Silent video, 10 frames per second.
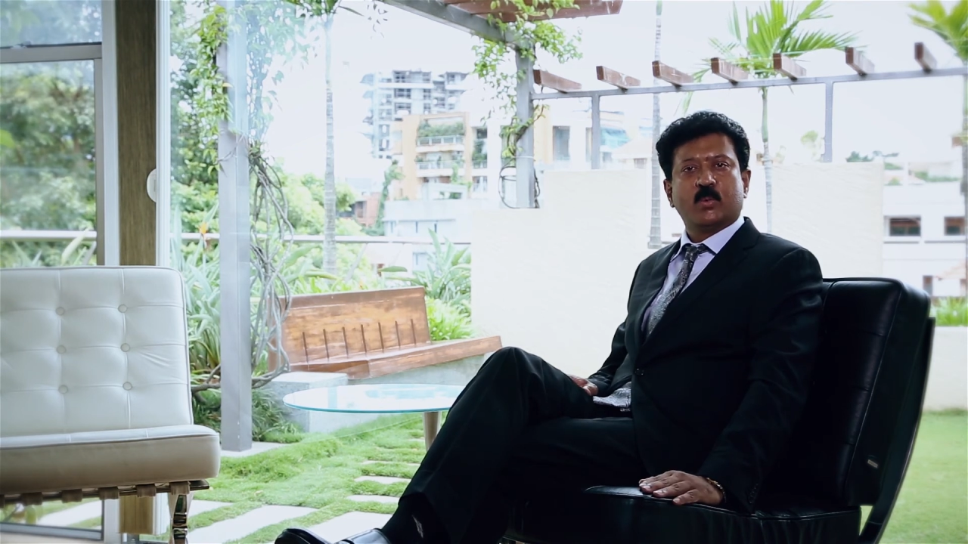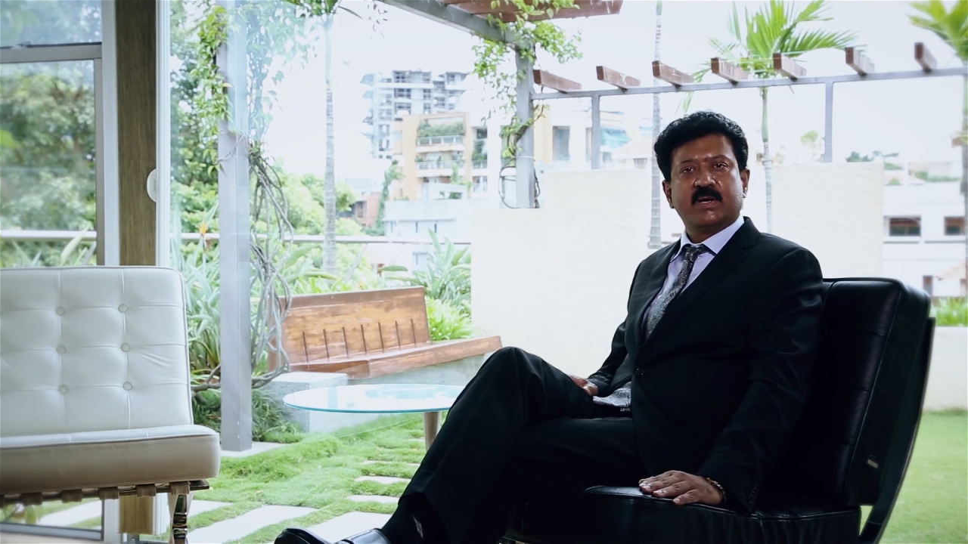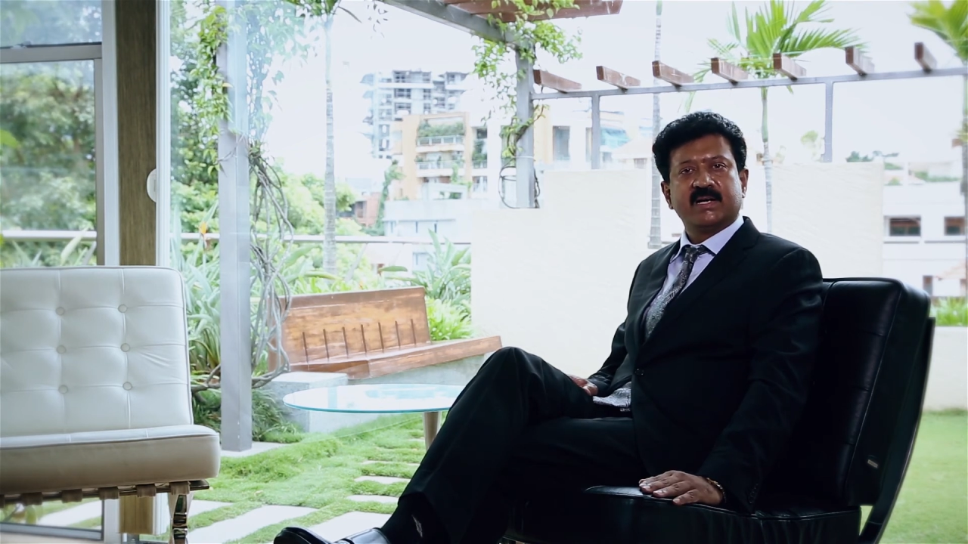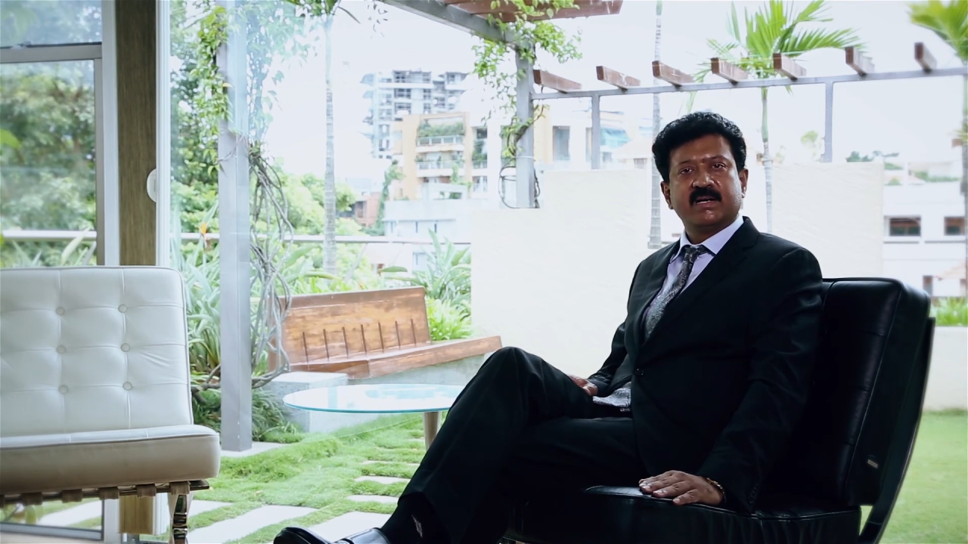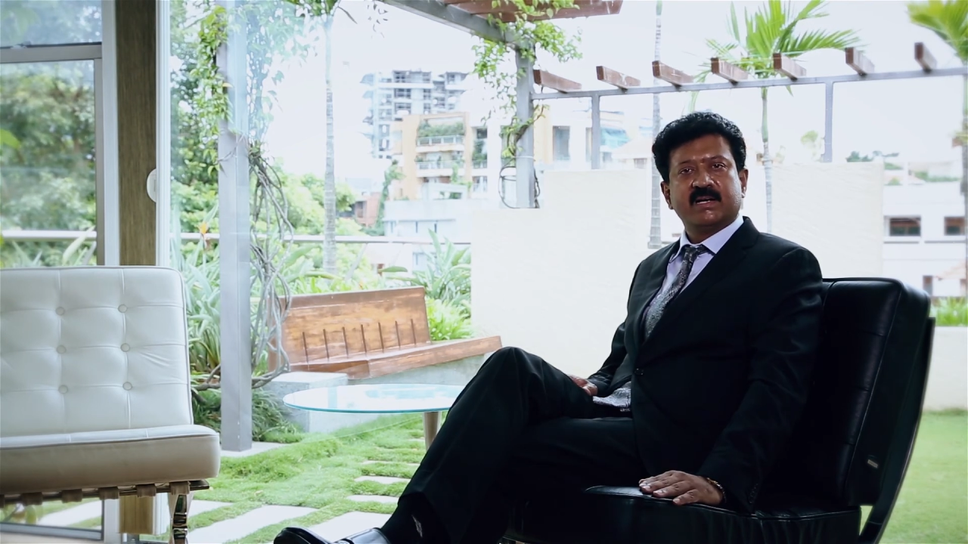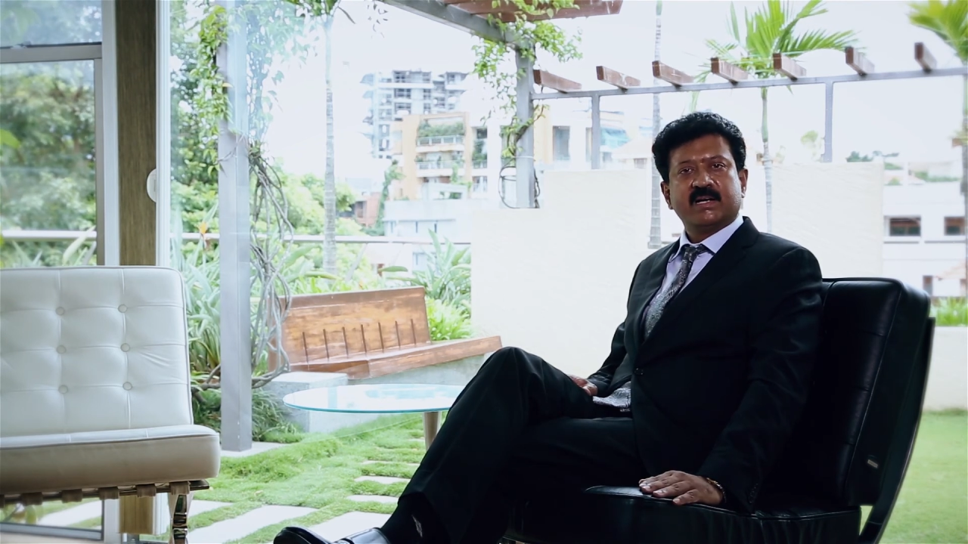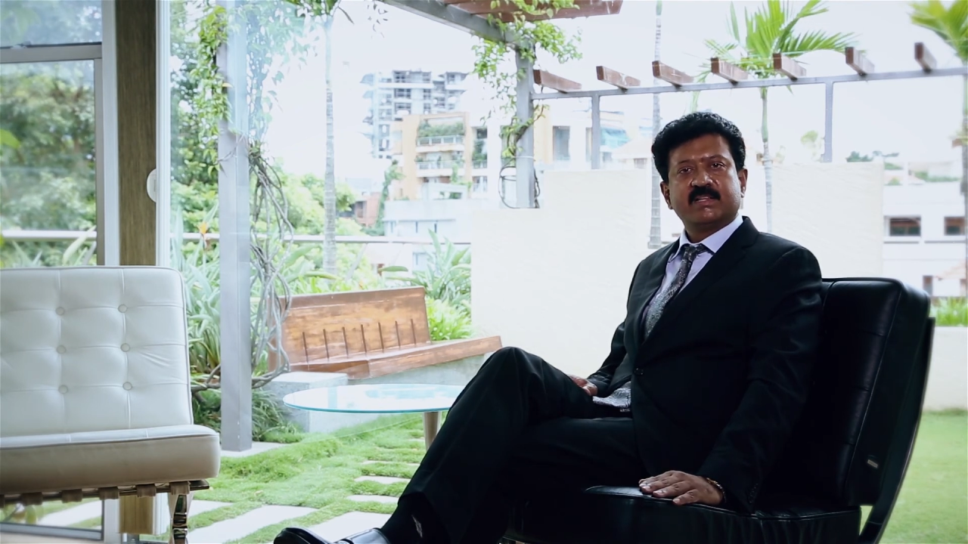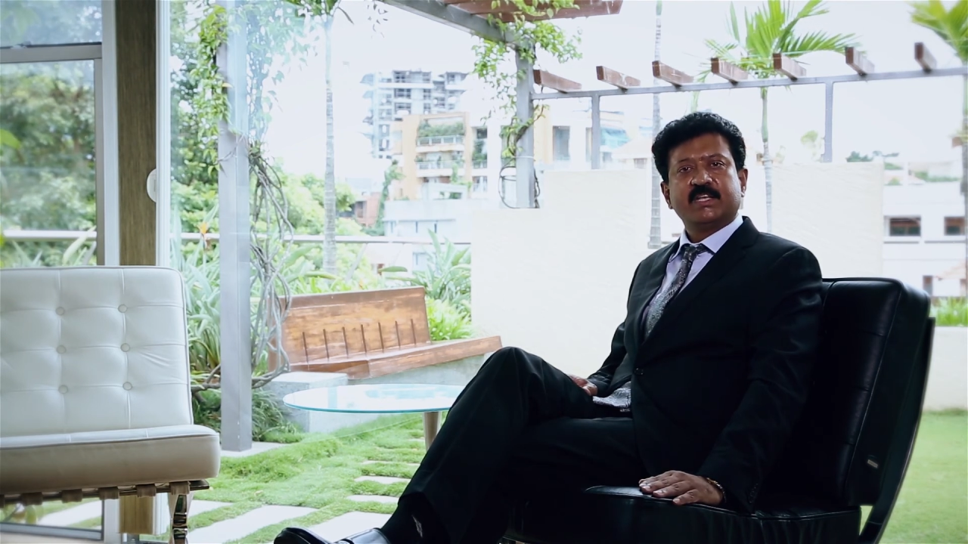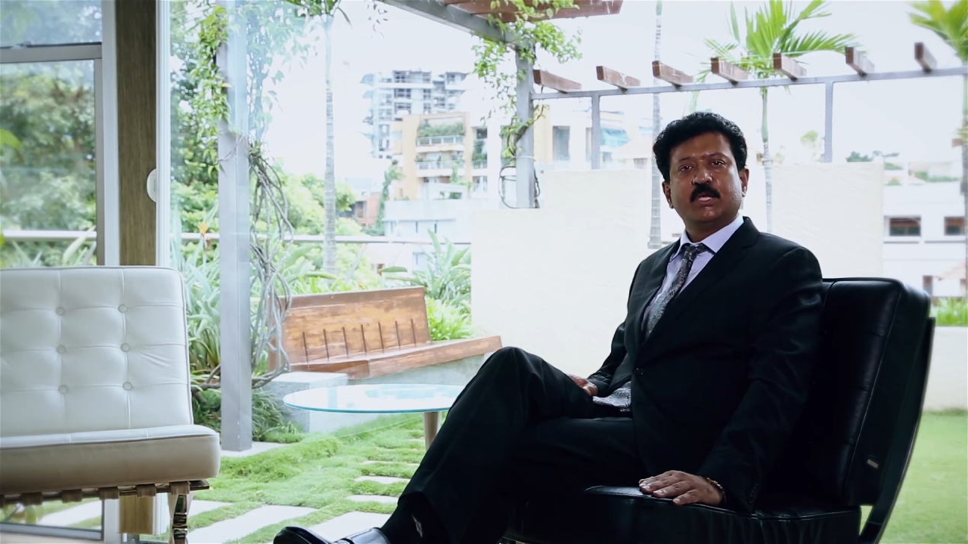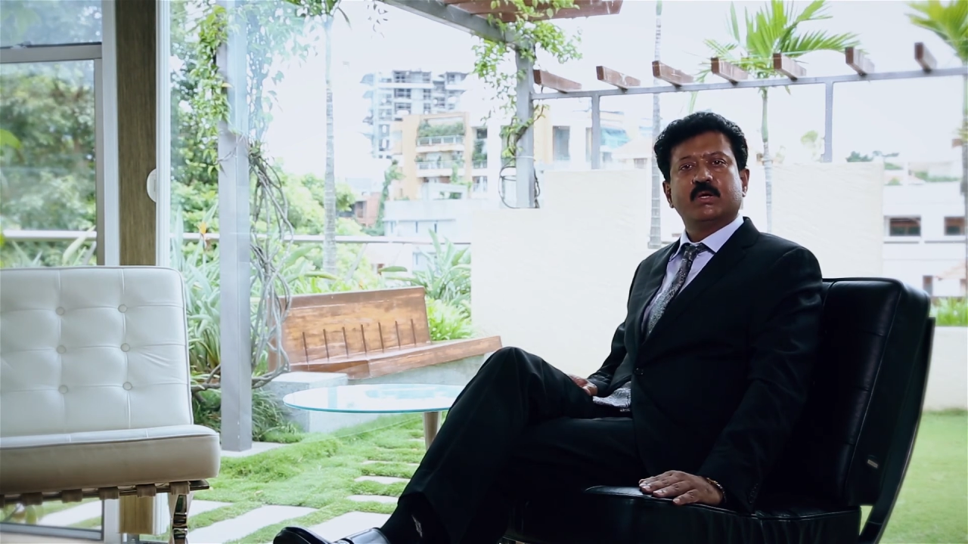over
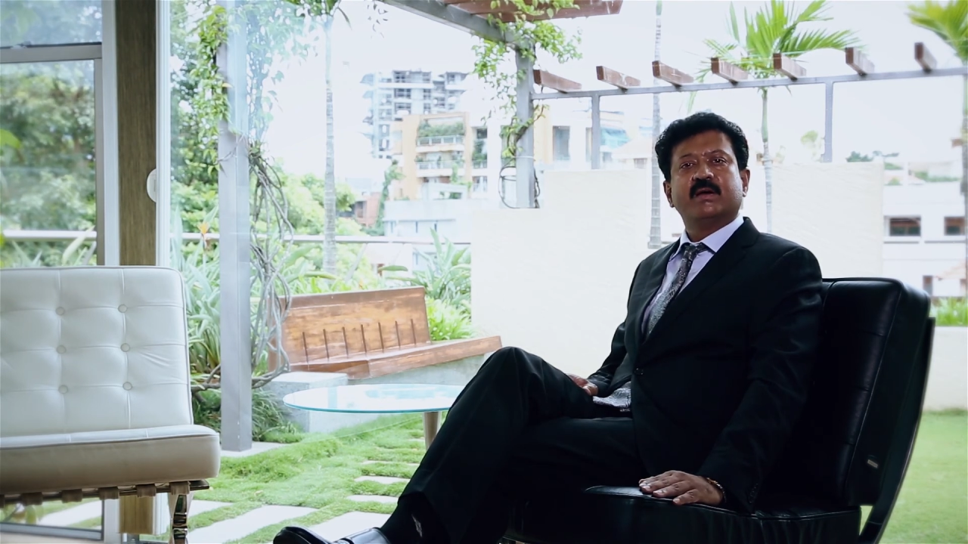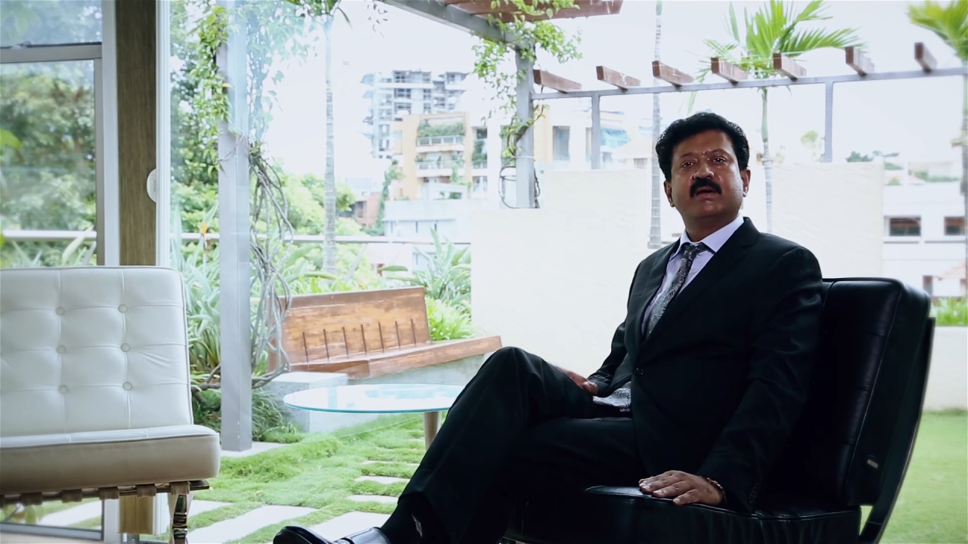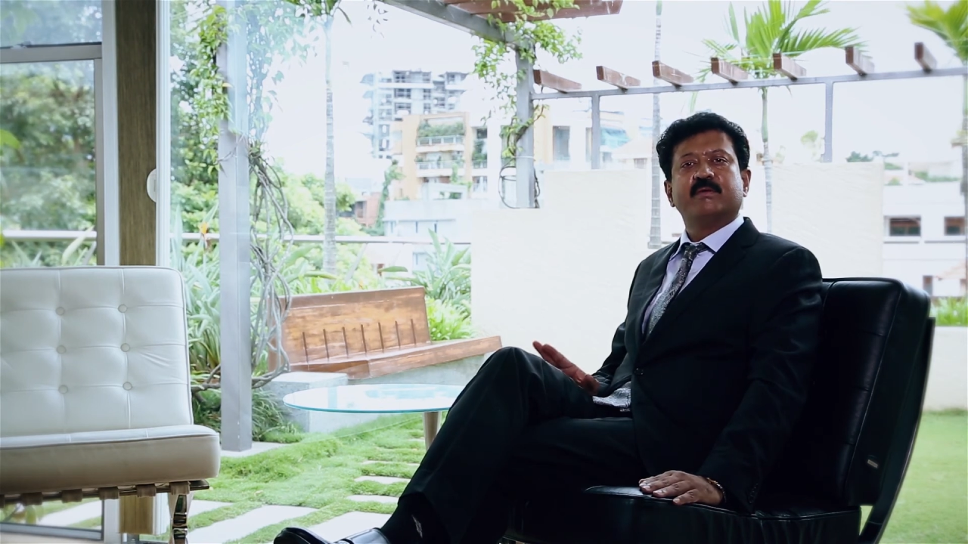the